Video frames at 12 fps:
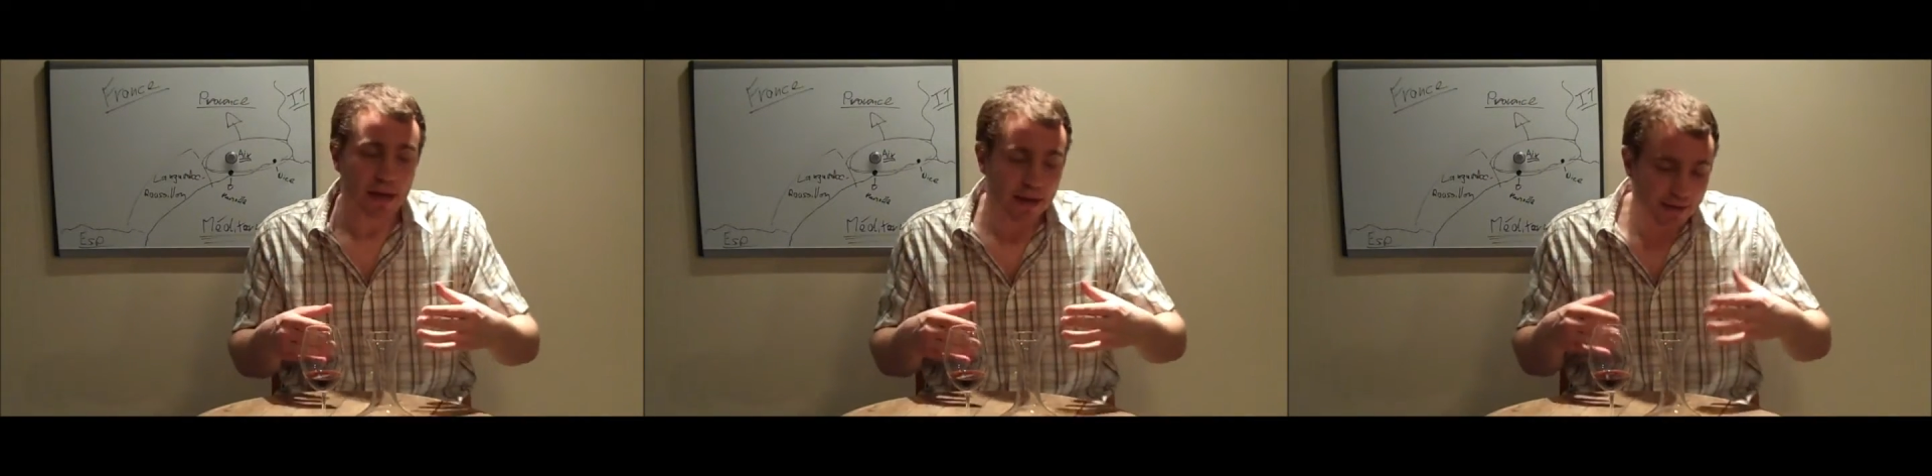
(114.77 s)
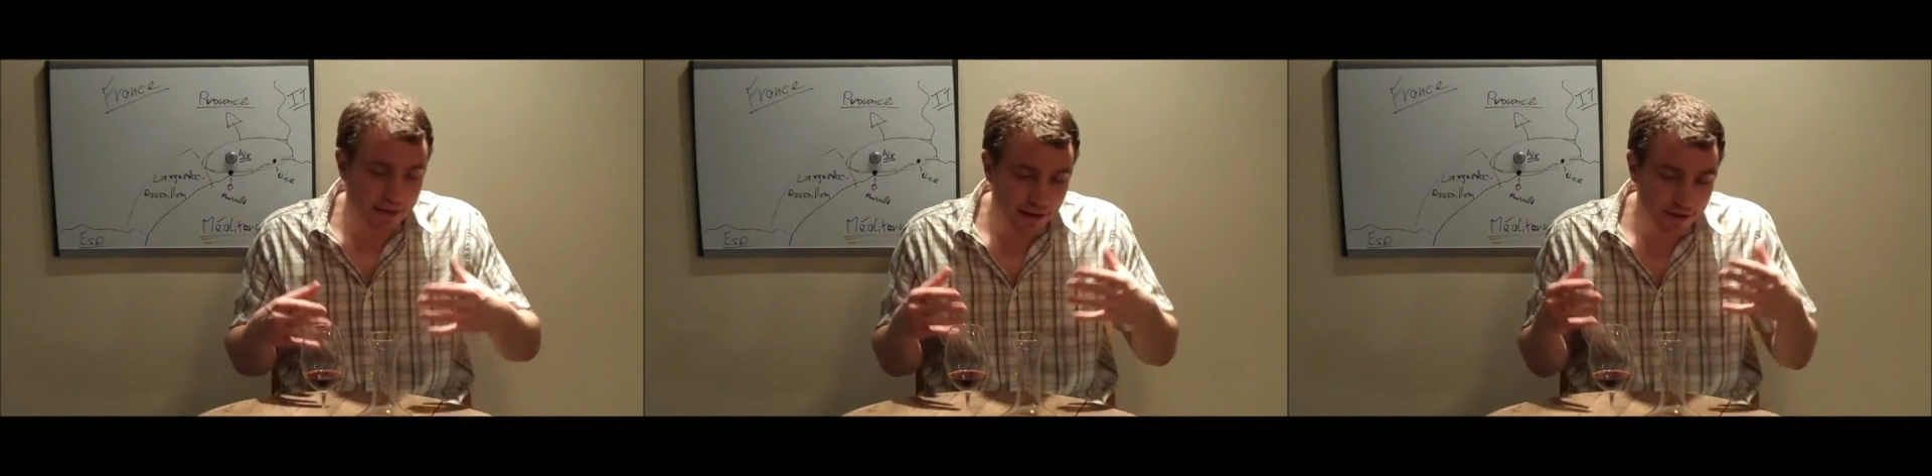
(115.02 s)

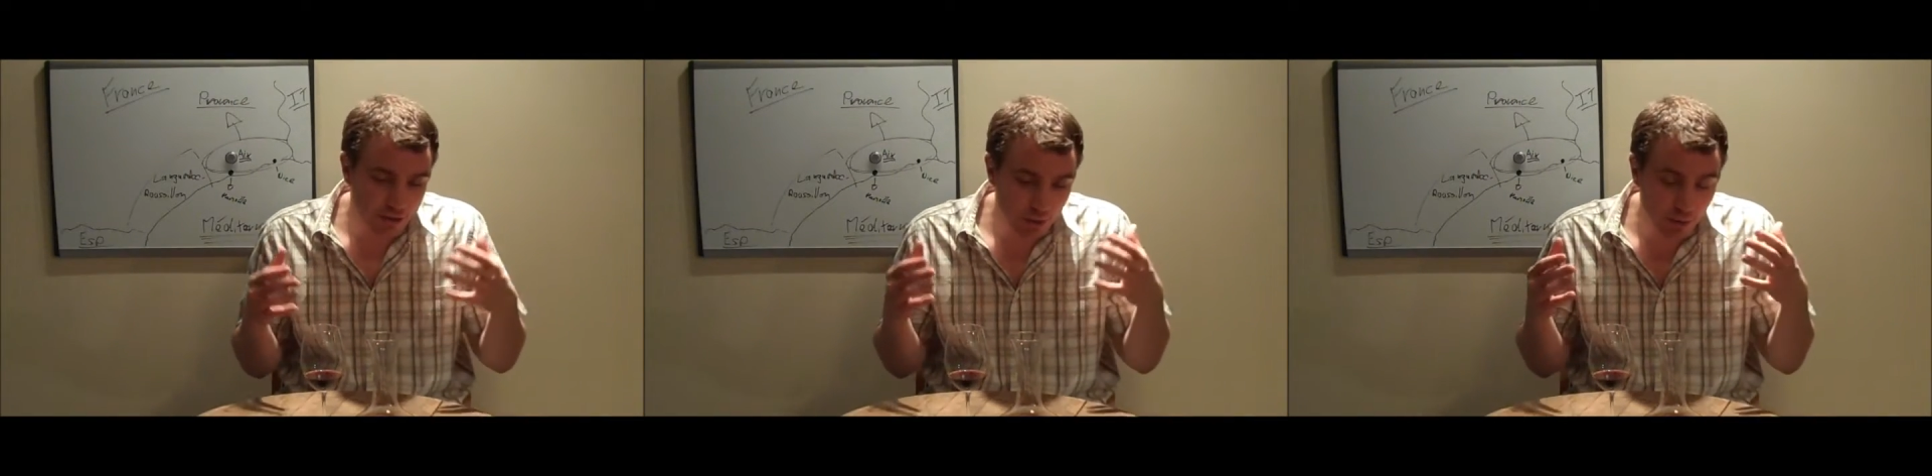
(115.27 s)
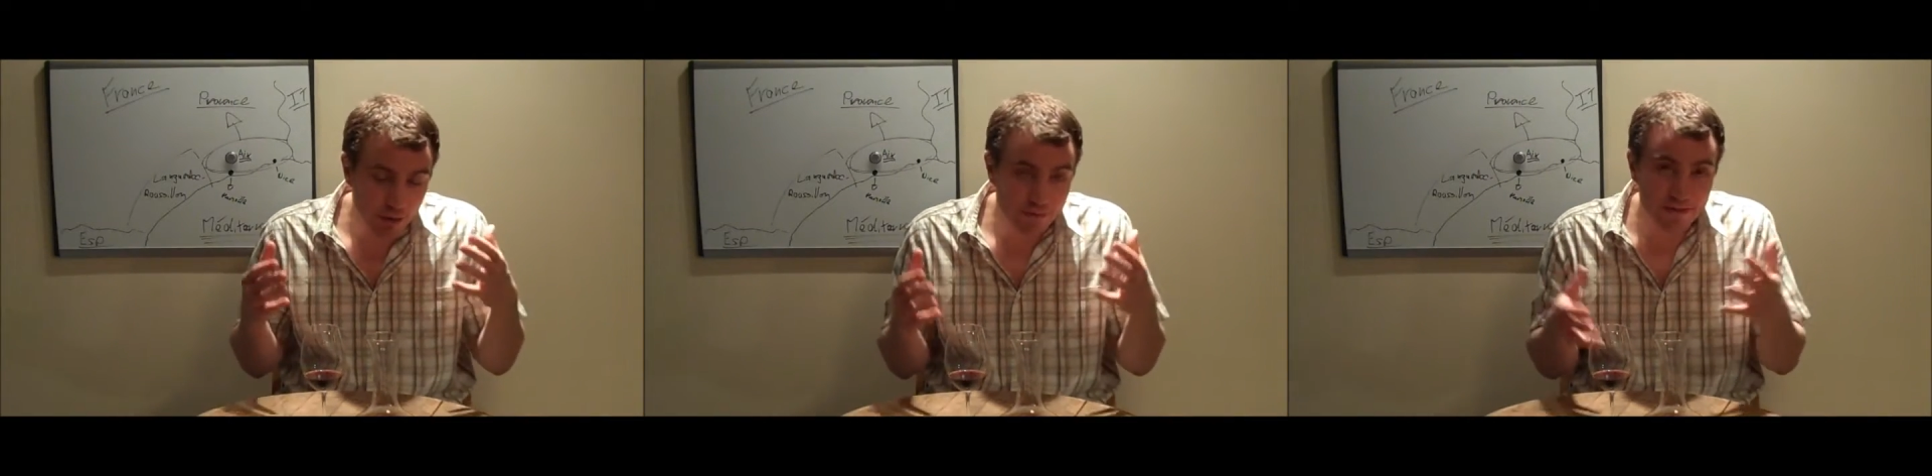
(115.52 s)
And that's
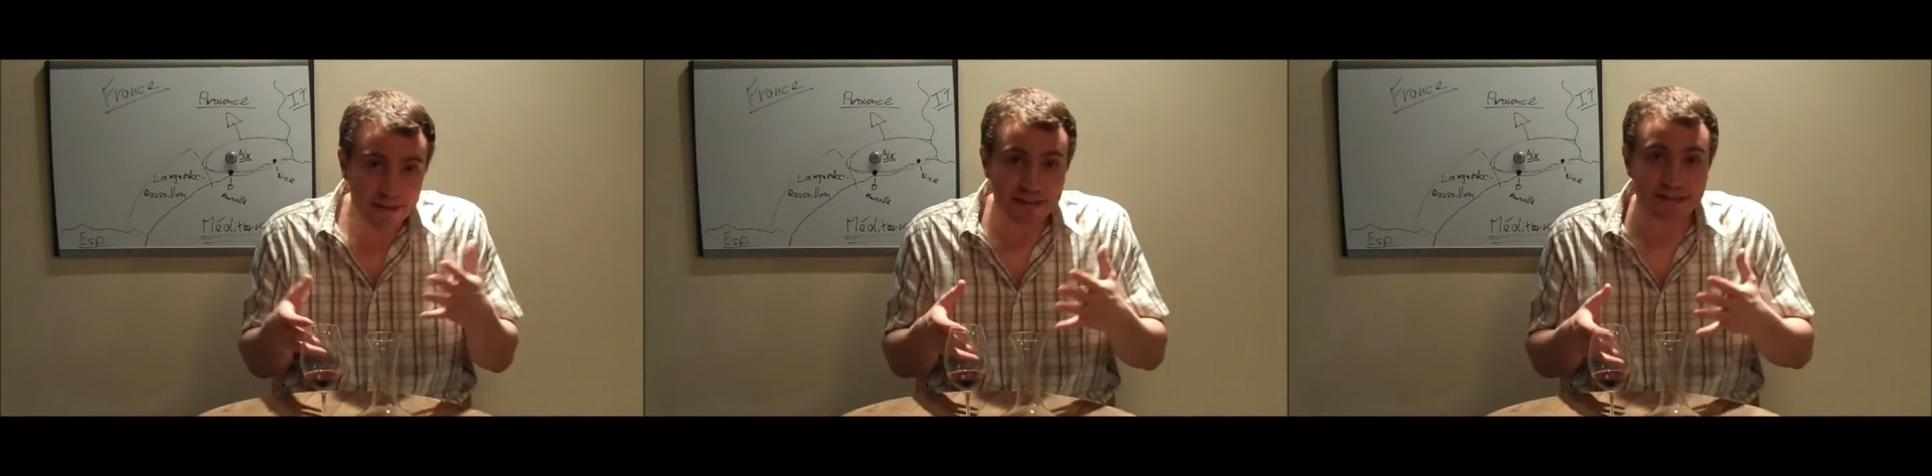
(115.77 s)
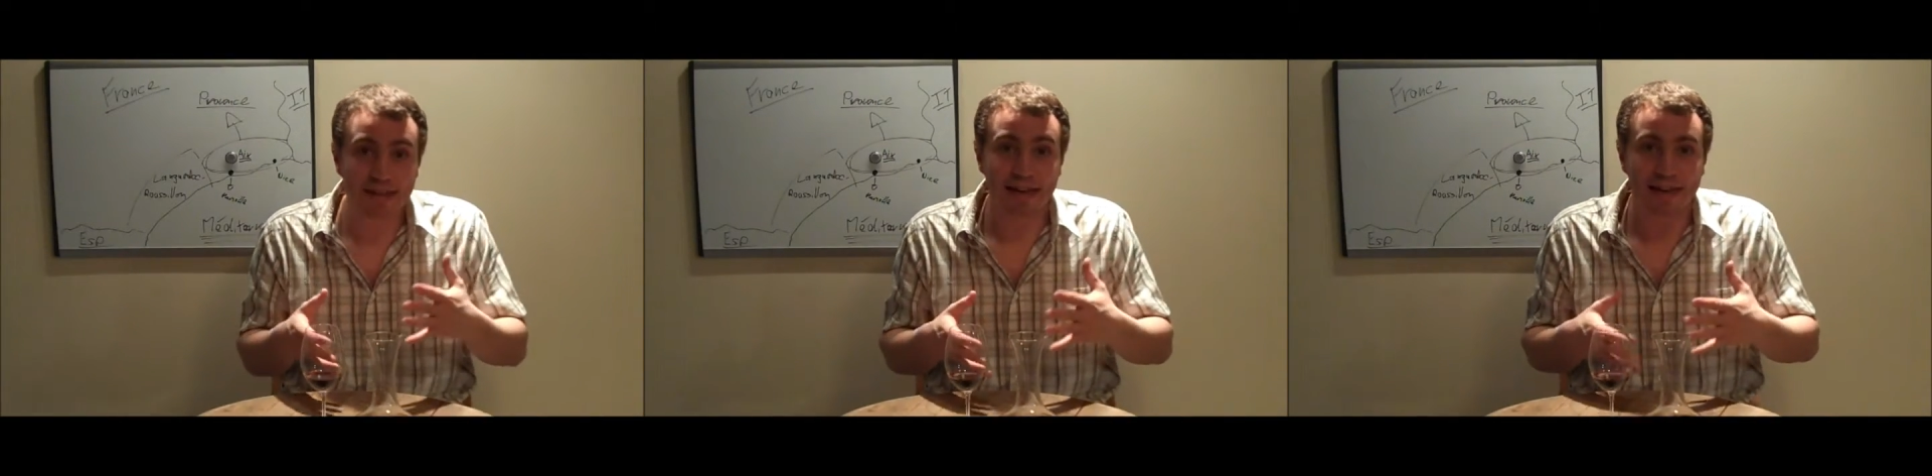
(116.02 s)
qualified
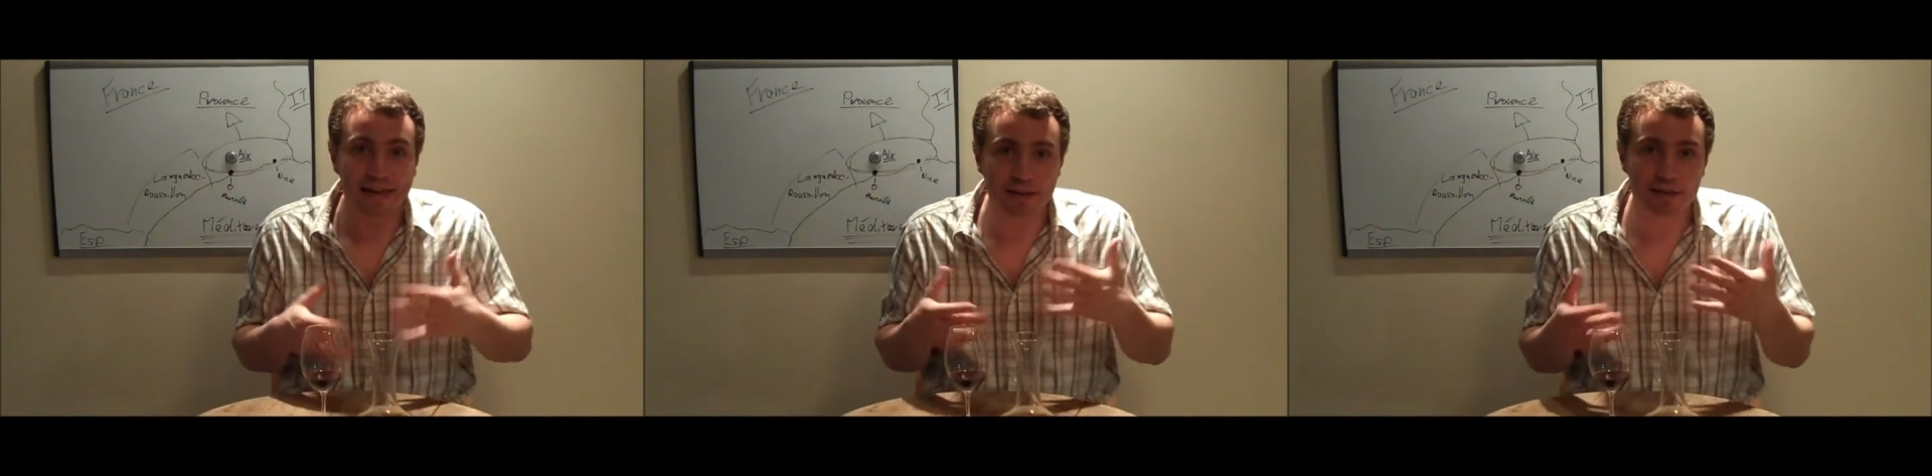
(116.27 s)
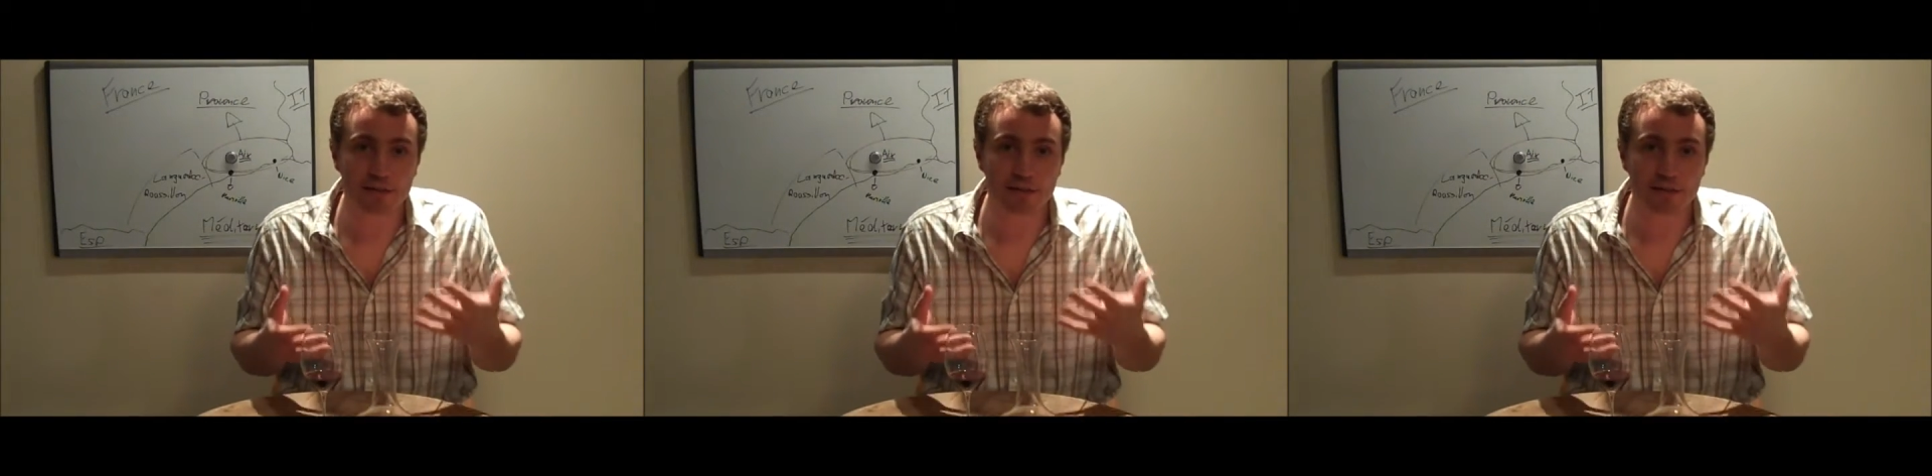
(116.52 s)
as garrigue